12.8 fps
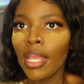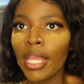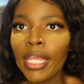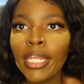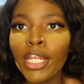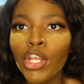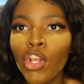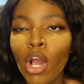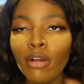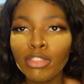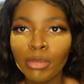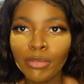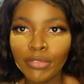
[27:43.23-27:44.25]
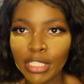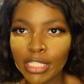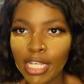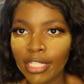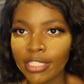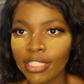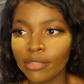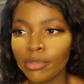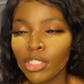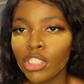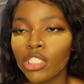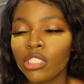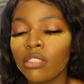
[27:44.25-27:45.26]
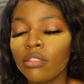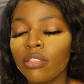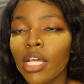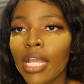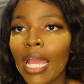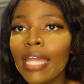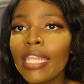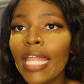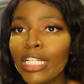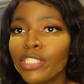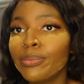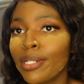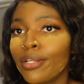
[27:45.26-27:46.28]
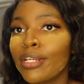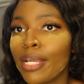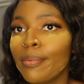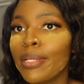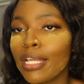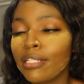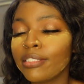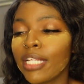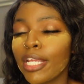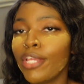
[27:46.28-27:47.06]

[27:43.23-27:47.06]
He didn't know I was moving to Texas, which is the guy that I just went on a date with yesterday.